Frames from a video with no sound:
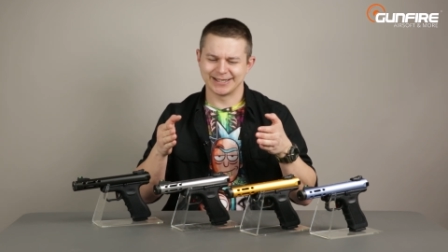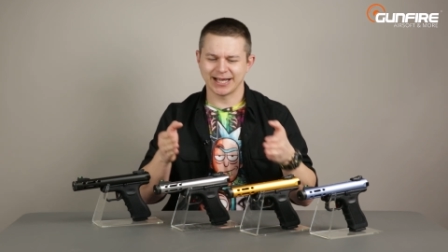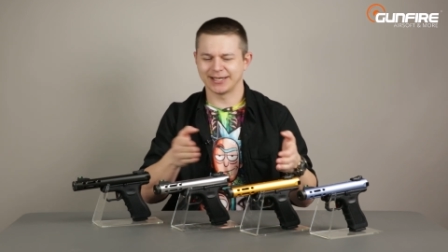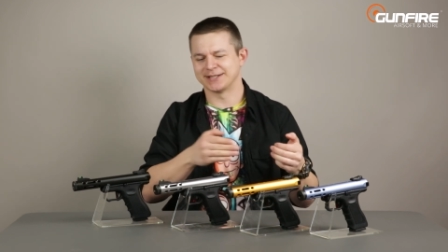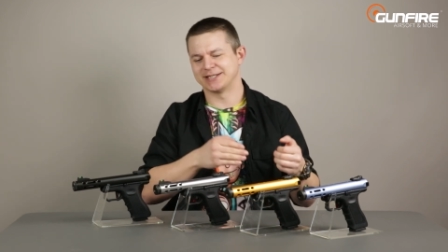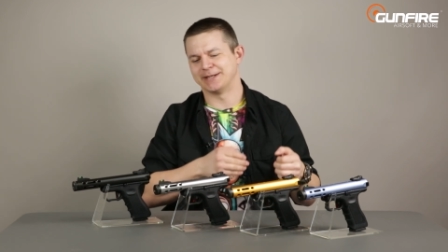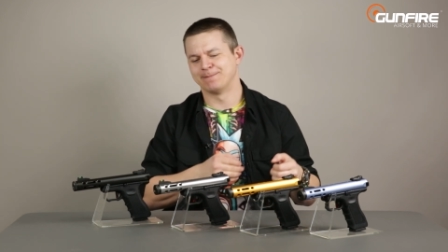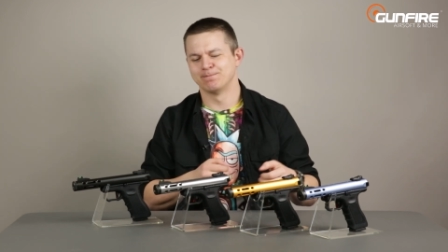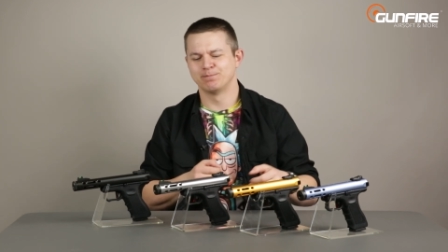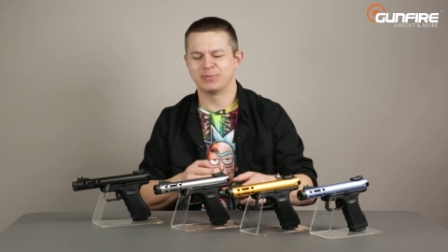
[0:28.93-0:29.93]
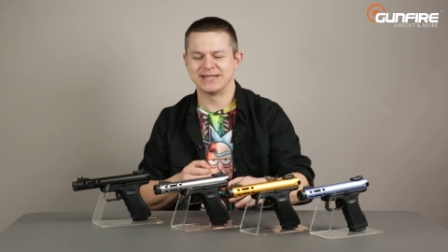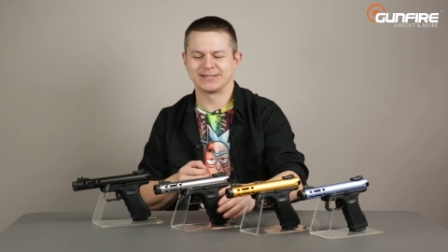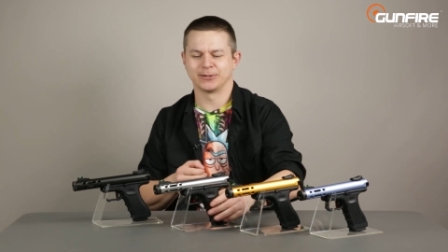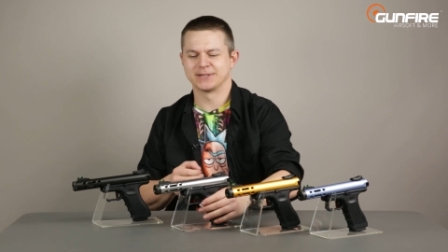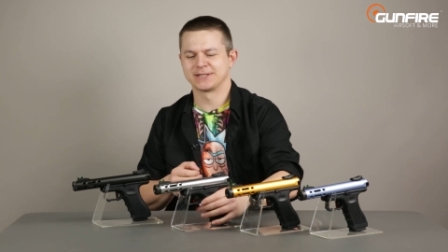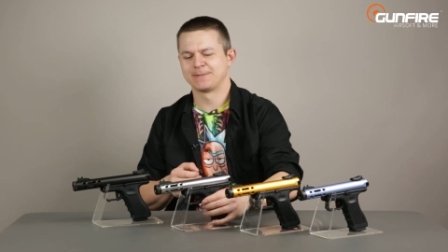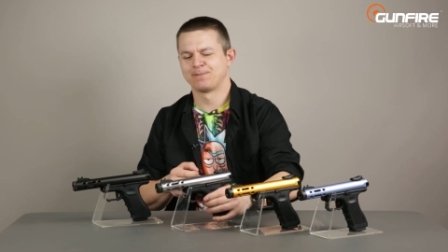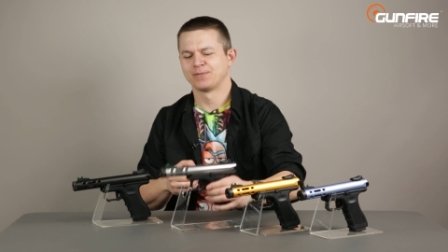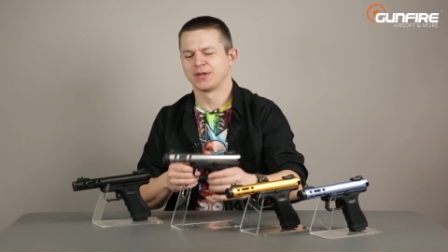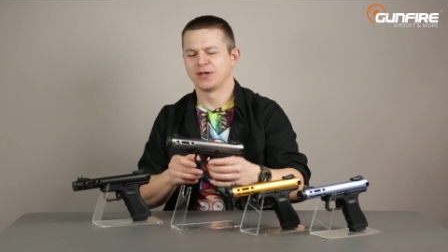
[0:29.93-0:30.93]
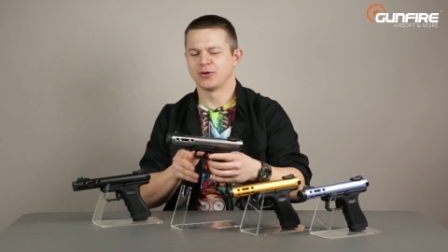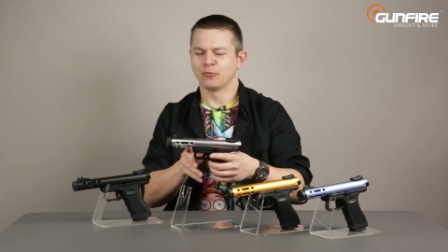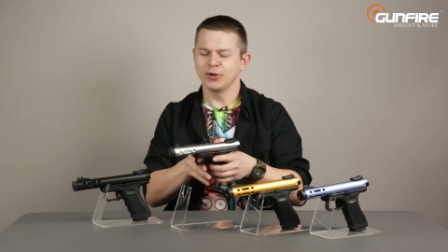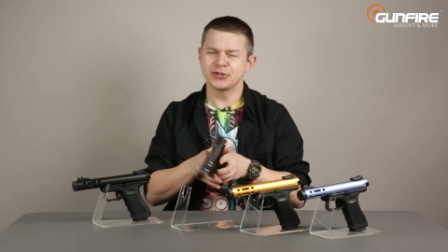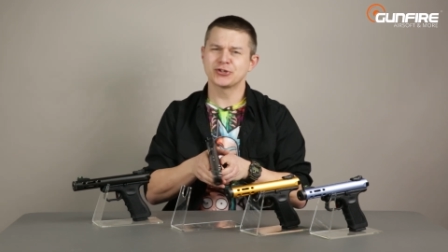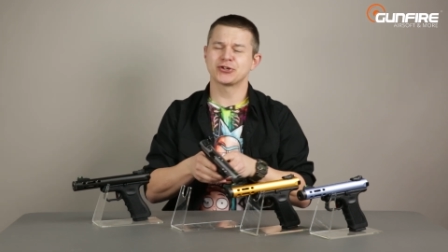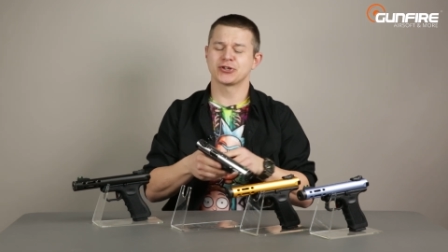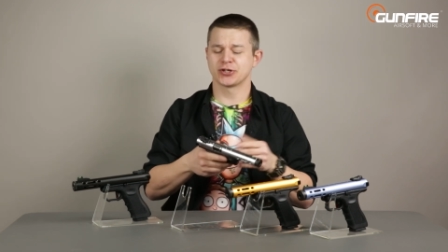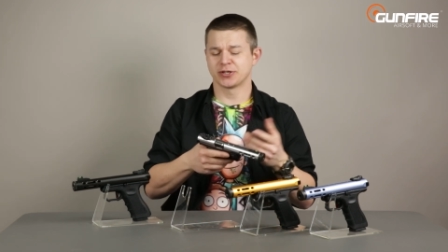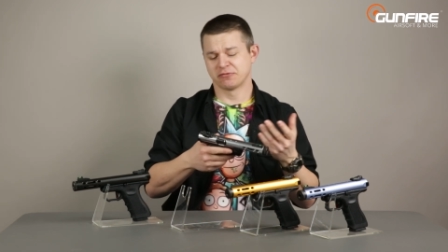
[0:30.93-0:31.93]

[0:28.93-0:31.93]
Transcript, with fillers: Galaxy pistols, which